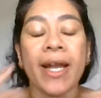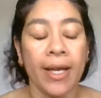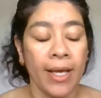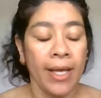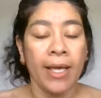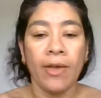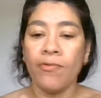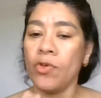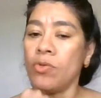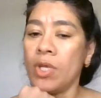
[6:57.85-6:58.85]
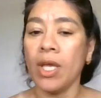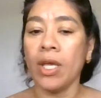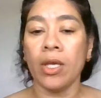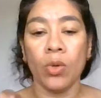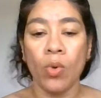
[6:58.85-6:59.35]
And if you
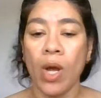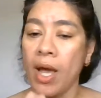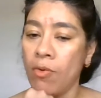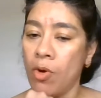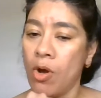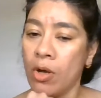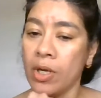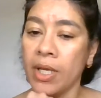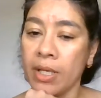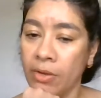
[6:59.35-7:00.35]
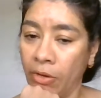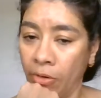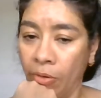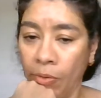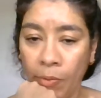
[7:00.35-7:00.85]
think you have long knees, you
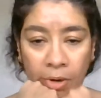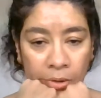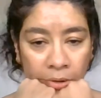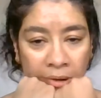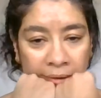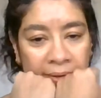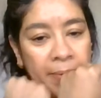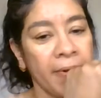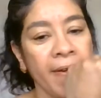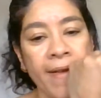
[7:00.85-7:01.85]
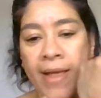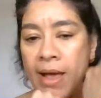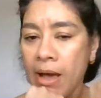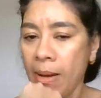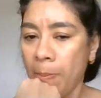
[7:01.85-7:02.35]
don't want to hug,
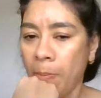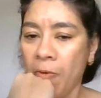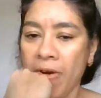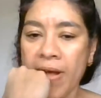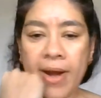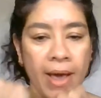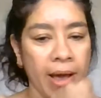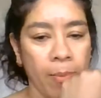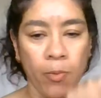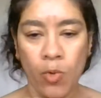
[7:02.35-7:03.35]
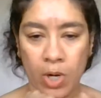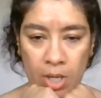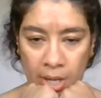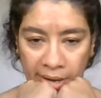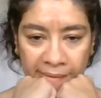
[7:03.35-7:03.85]
upward,
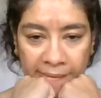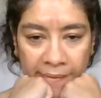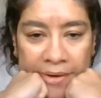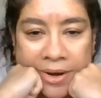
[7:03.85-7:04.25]
upward, and